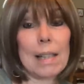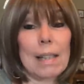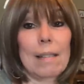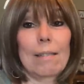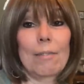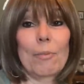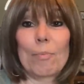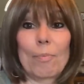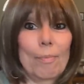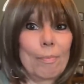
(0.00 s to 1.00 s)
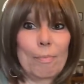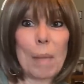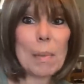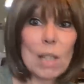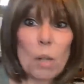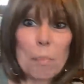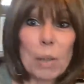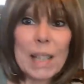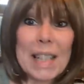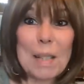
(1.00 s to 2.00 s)
and maybe start
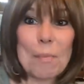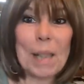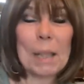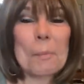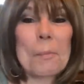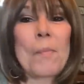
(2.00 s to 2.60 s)
building something.